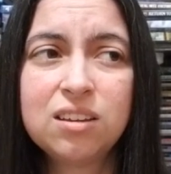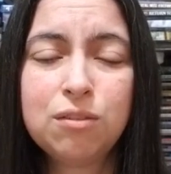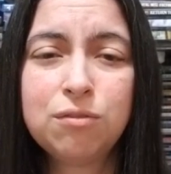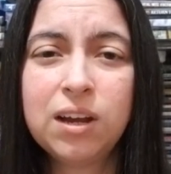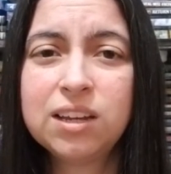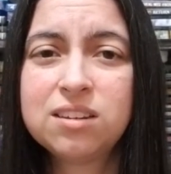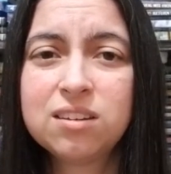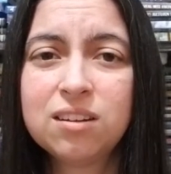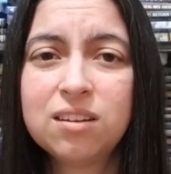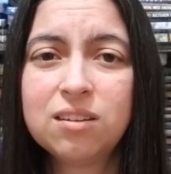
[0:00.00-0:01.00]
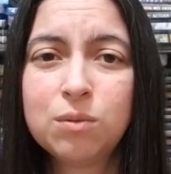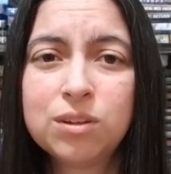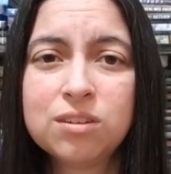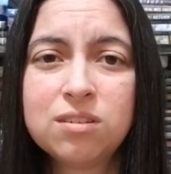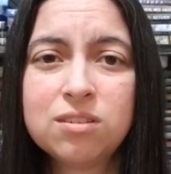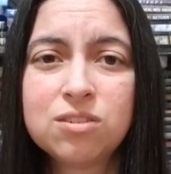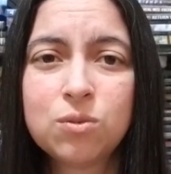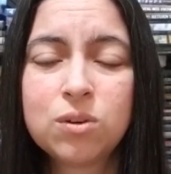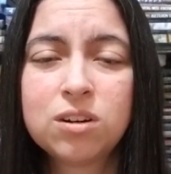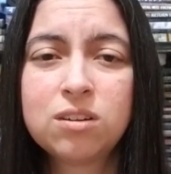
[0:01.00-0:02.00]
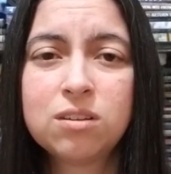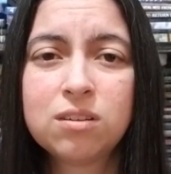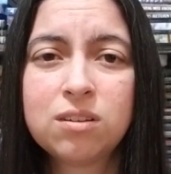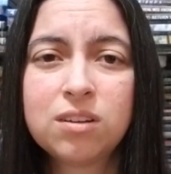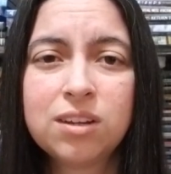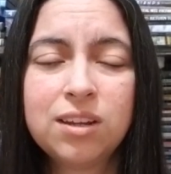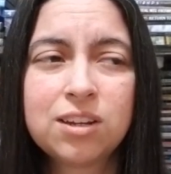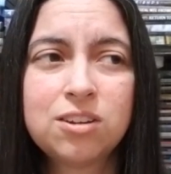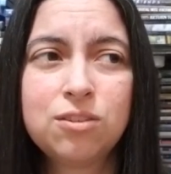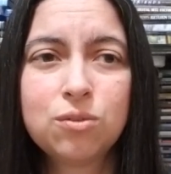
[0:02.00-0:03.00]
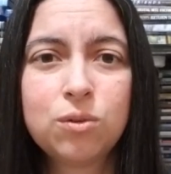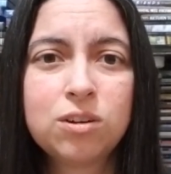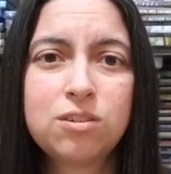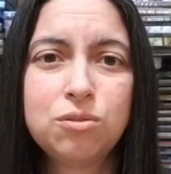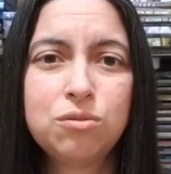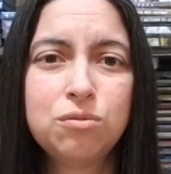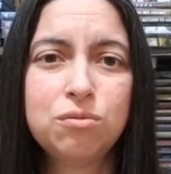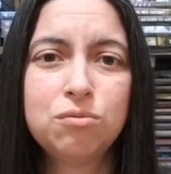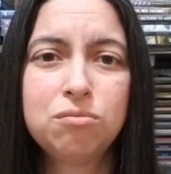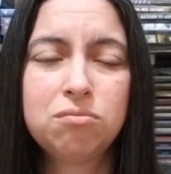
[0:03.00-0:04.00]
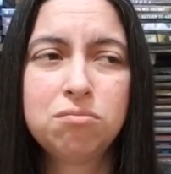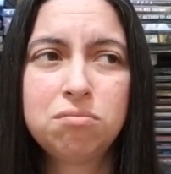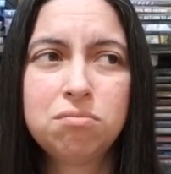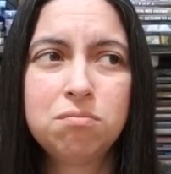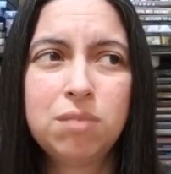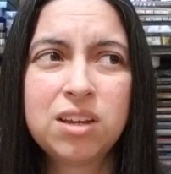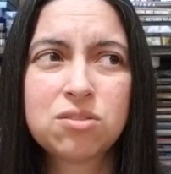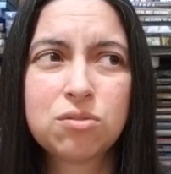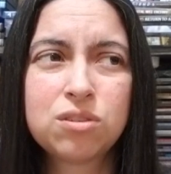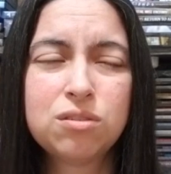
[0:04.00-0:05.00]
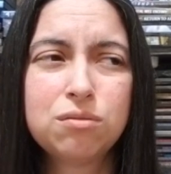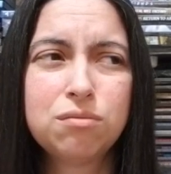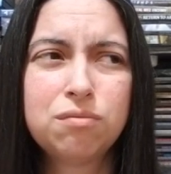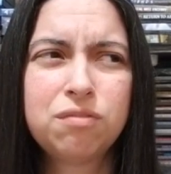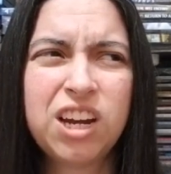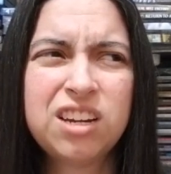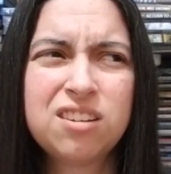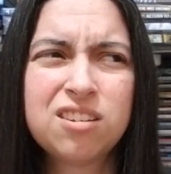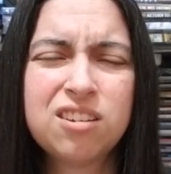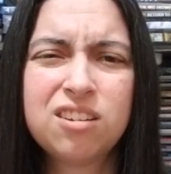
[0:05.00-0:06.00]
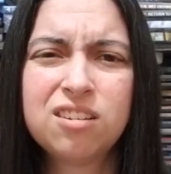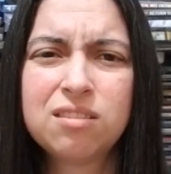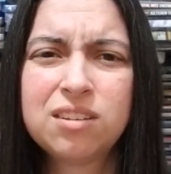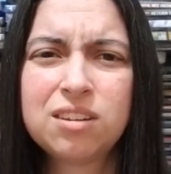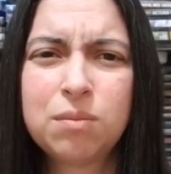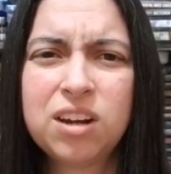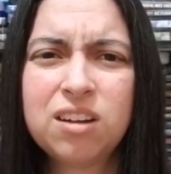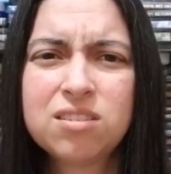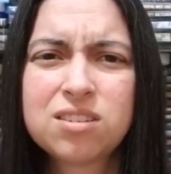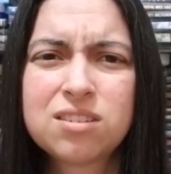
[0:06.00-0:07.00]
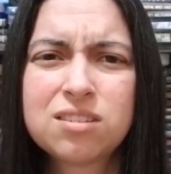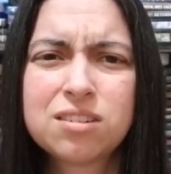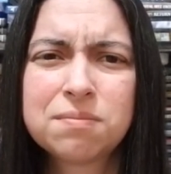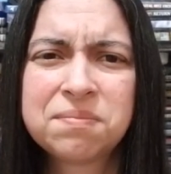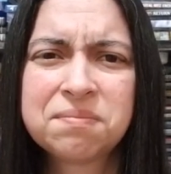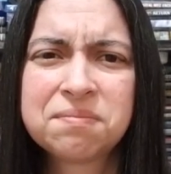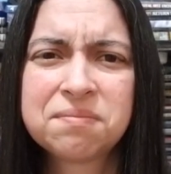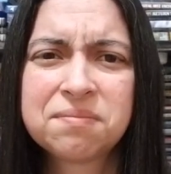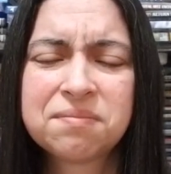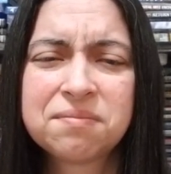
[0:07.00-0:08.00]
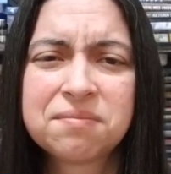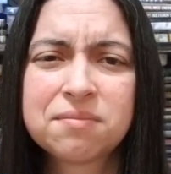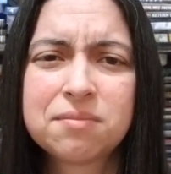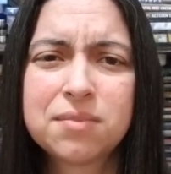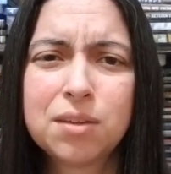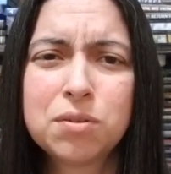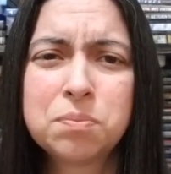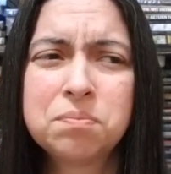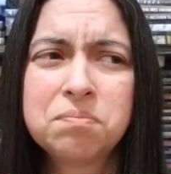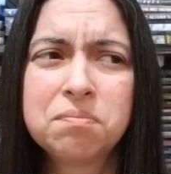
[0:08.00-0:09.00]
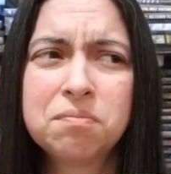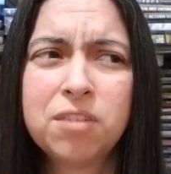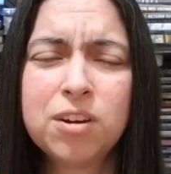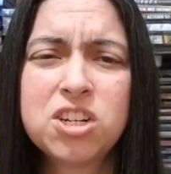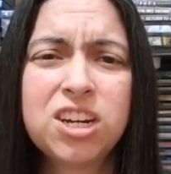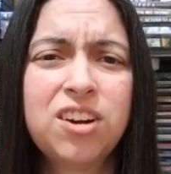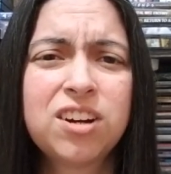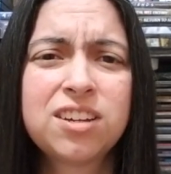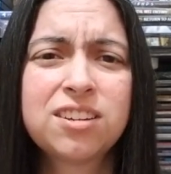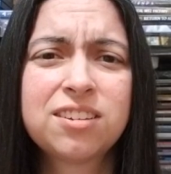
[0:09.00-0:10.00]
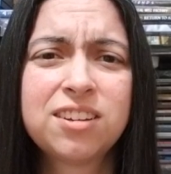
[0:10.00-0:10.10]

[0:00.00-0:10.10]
you fight with the Zord, the connected Zord to Megazord to fight something else. It was very generic.